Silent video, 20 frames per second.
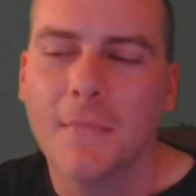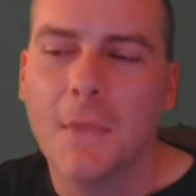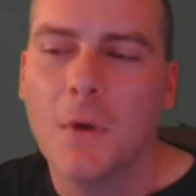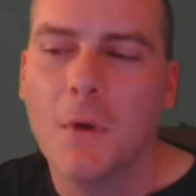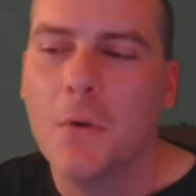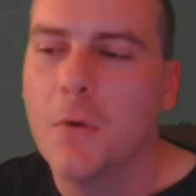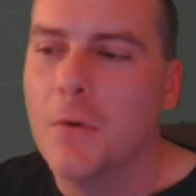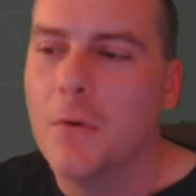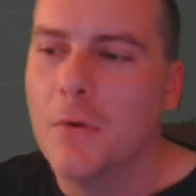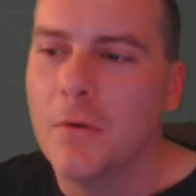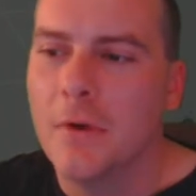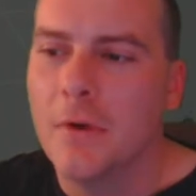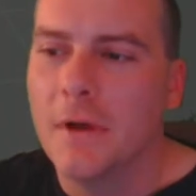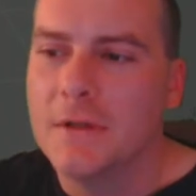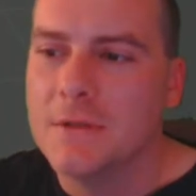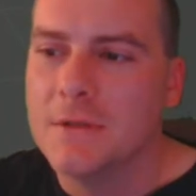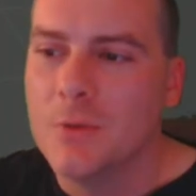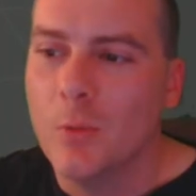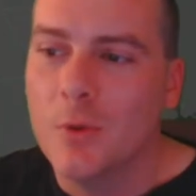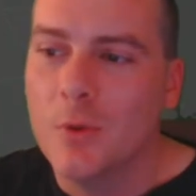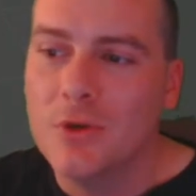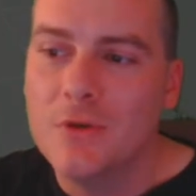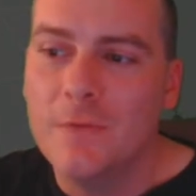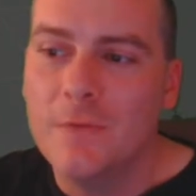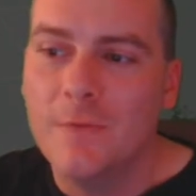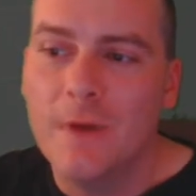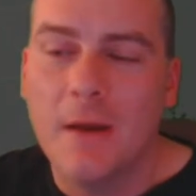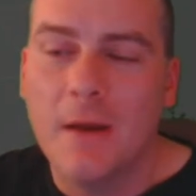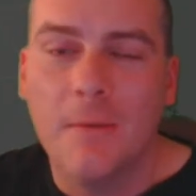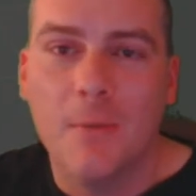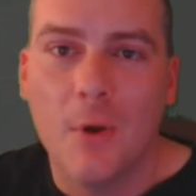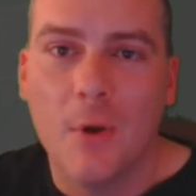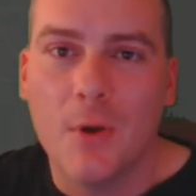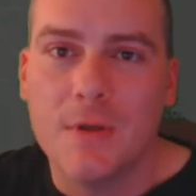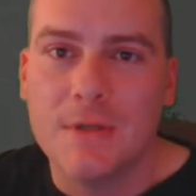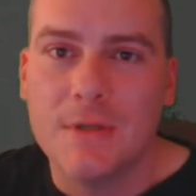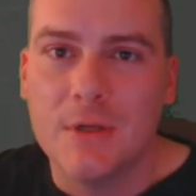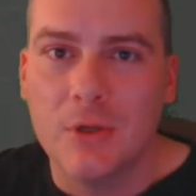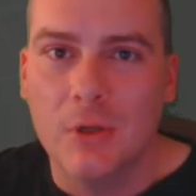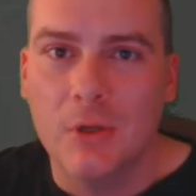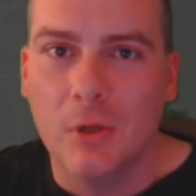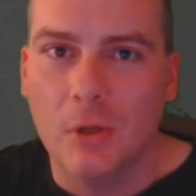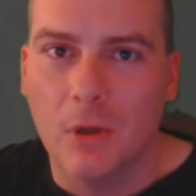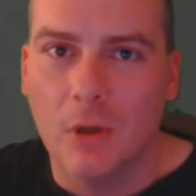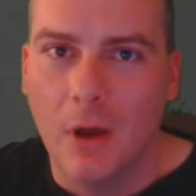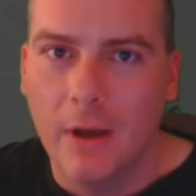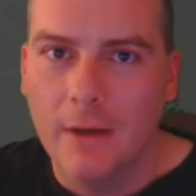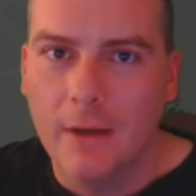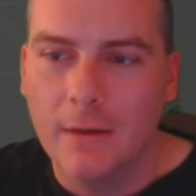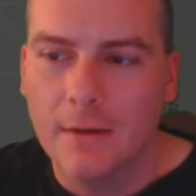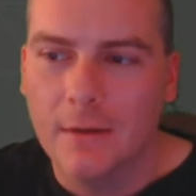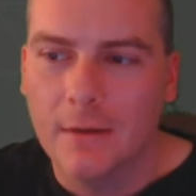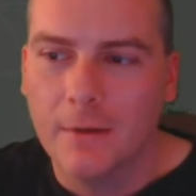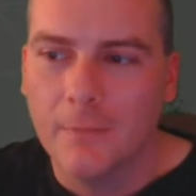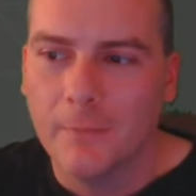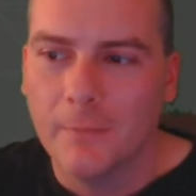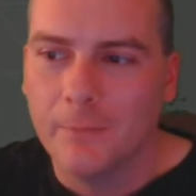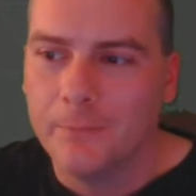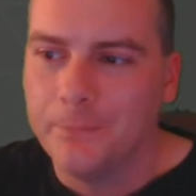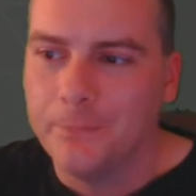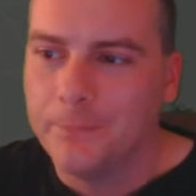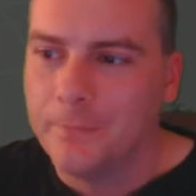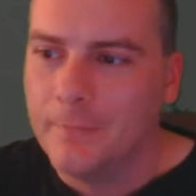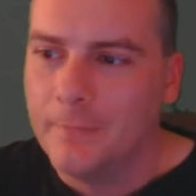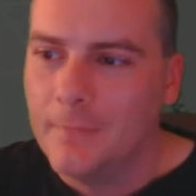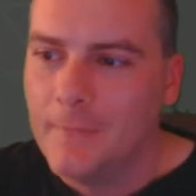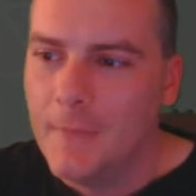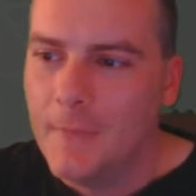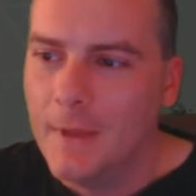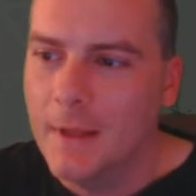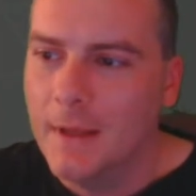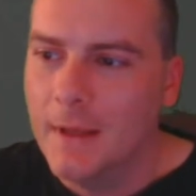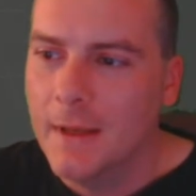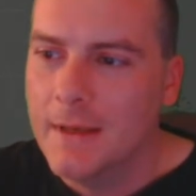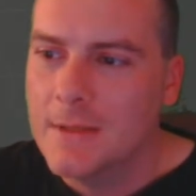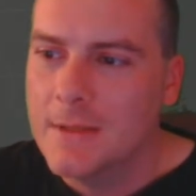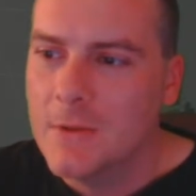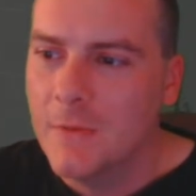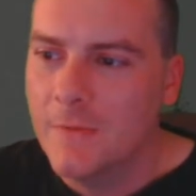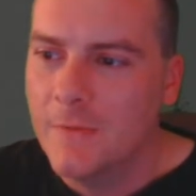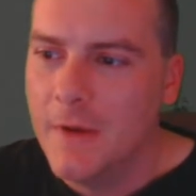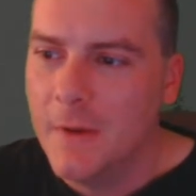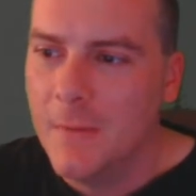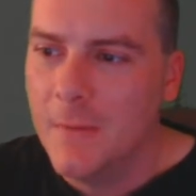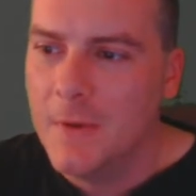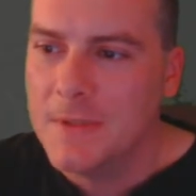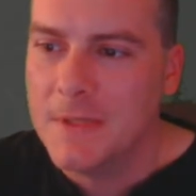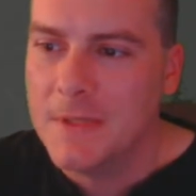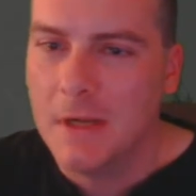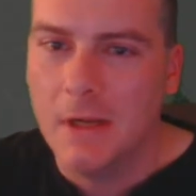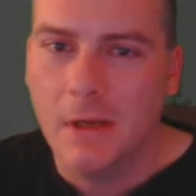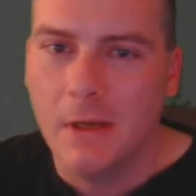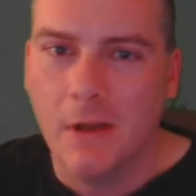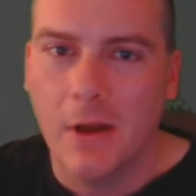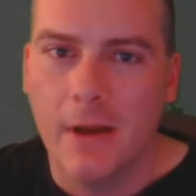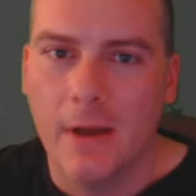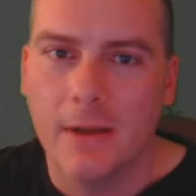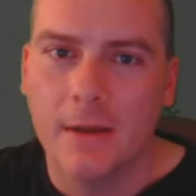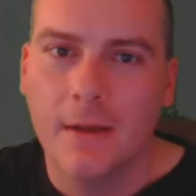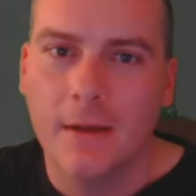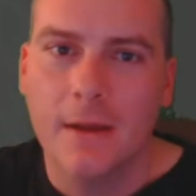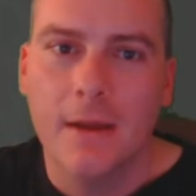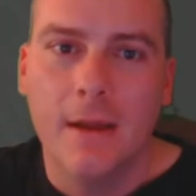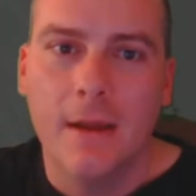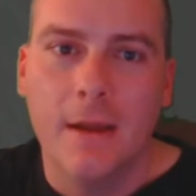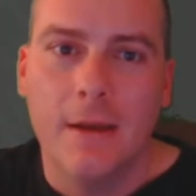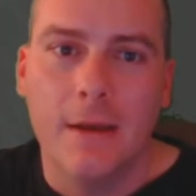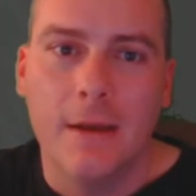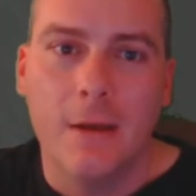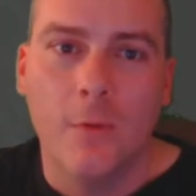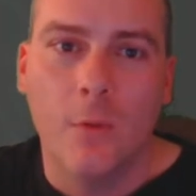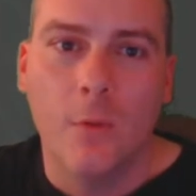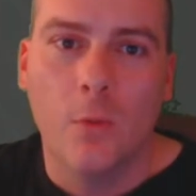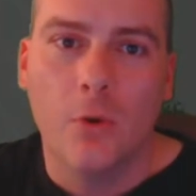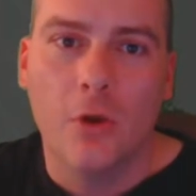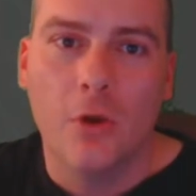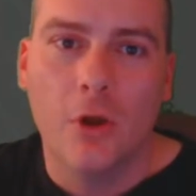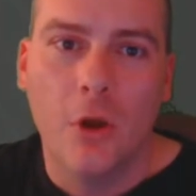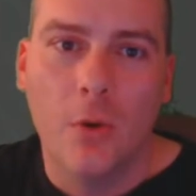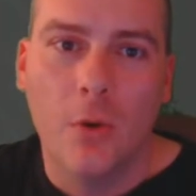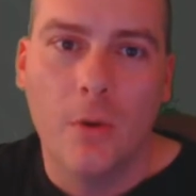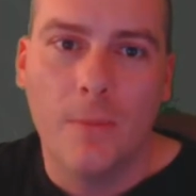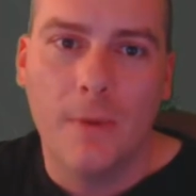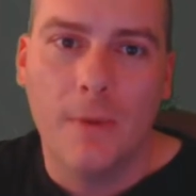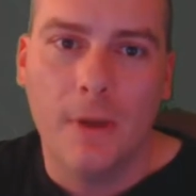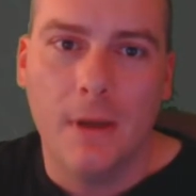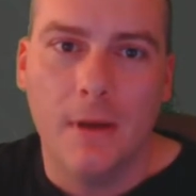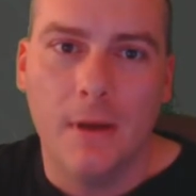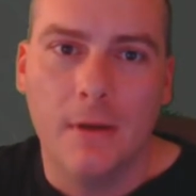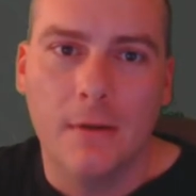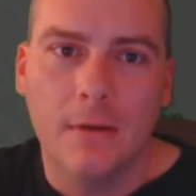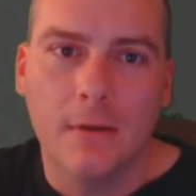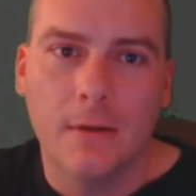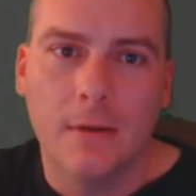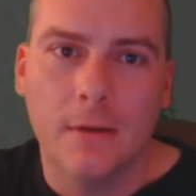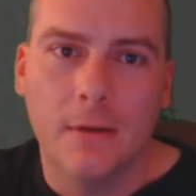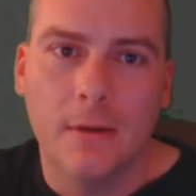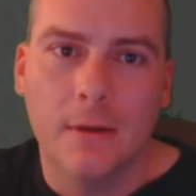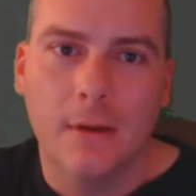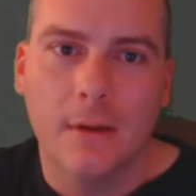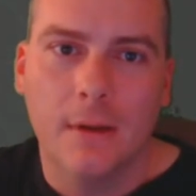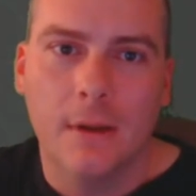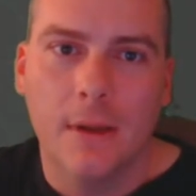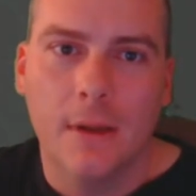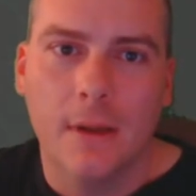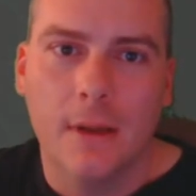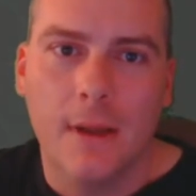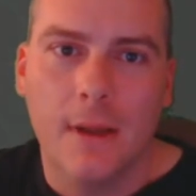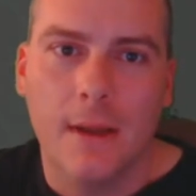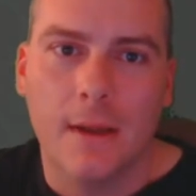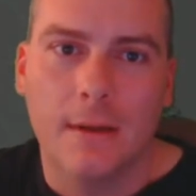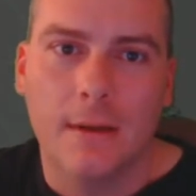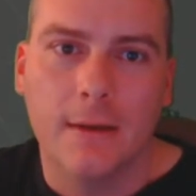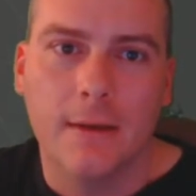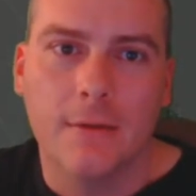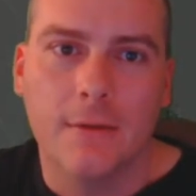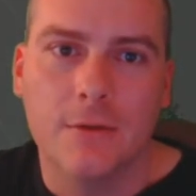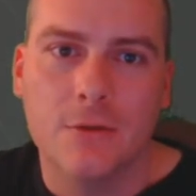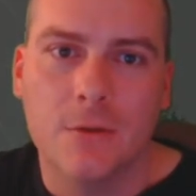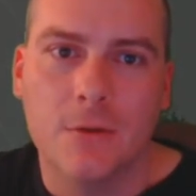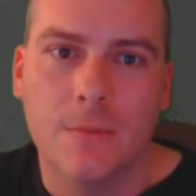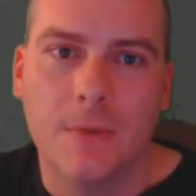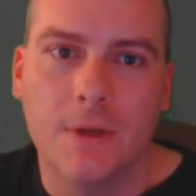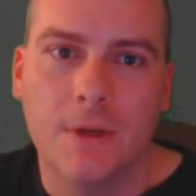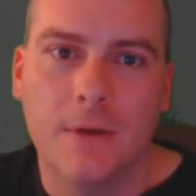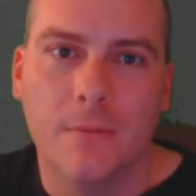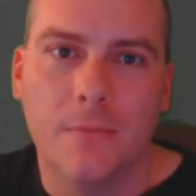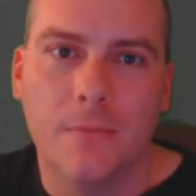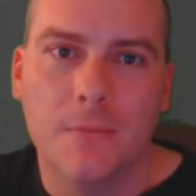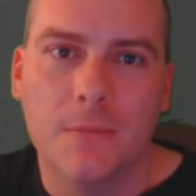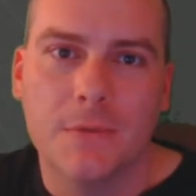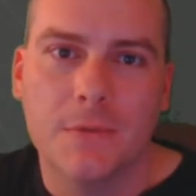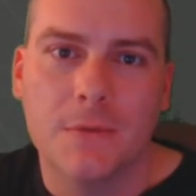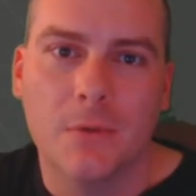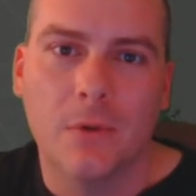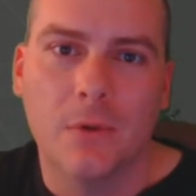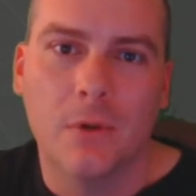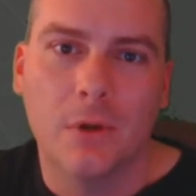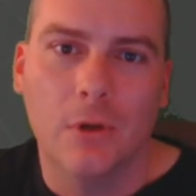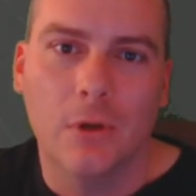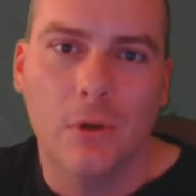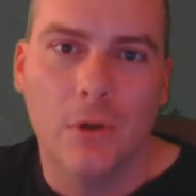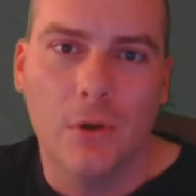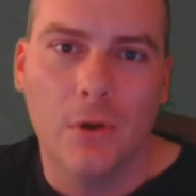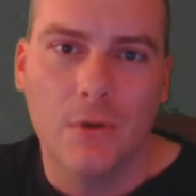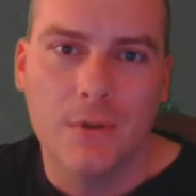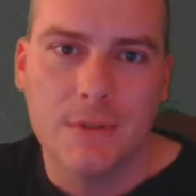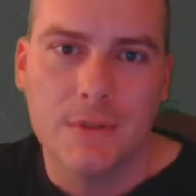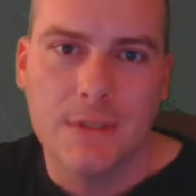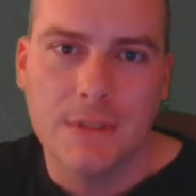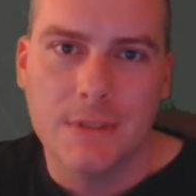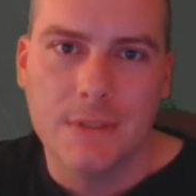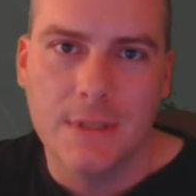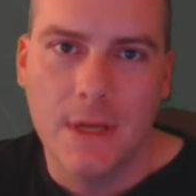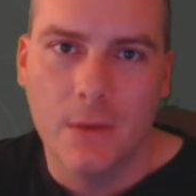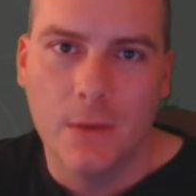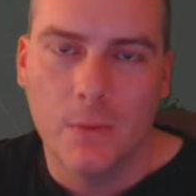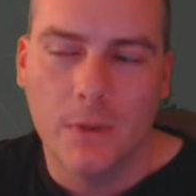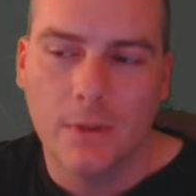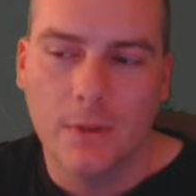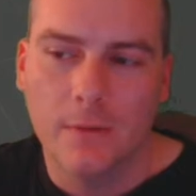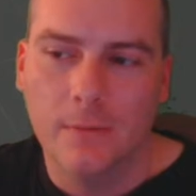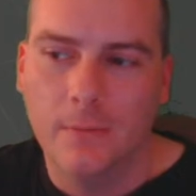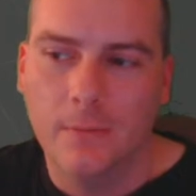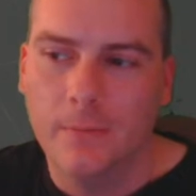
Alright, so once you've found a pose that you like, okay, so I found a pose that I like. Now we want to go up here and click the drop down, so it closes that one.